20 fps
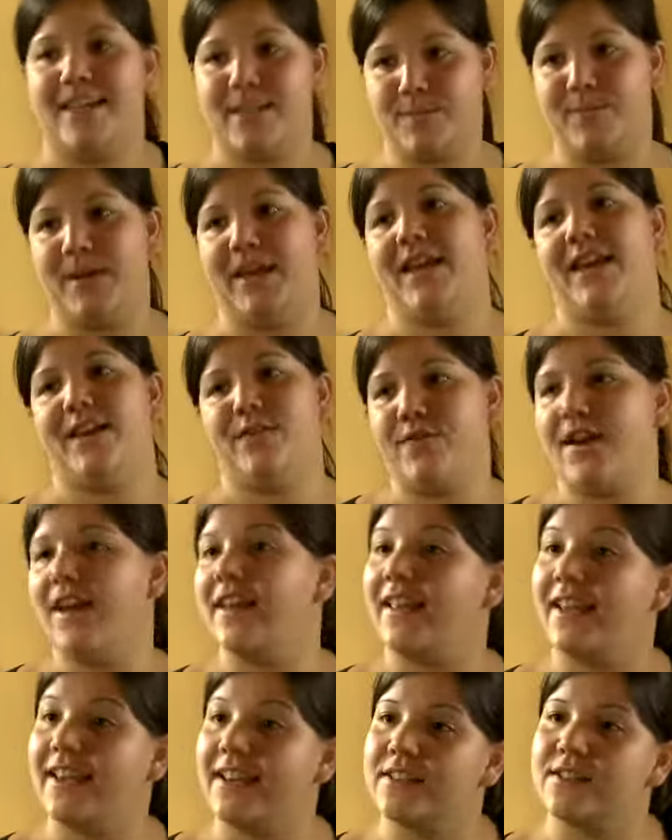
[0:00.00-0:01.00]
speaking,
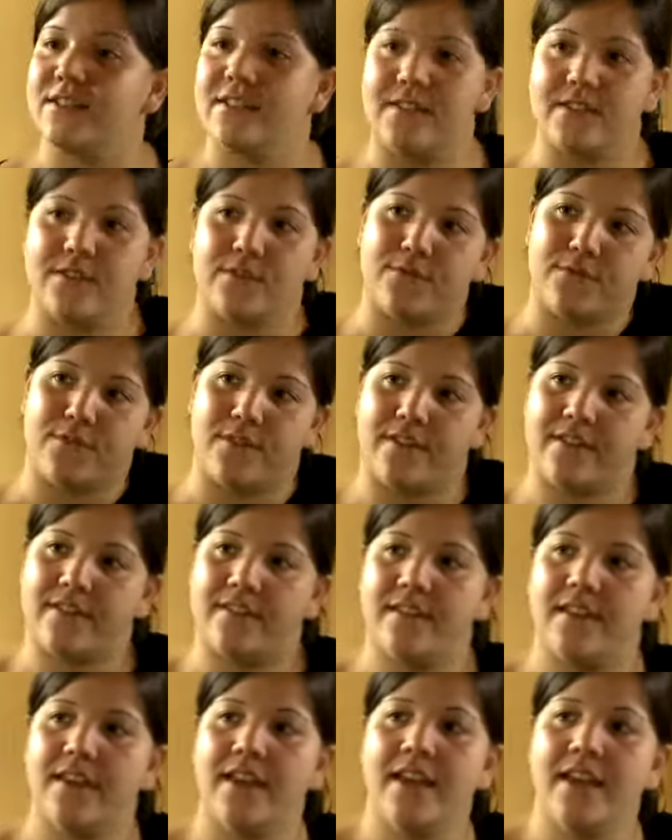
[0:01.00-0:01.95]
writing, and so on and so forth.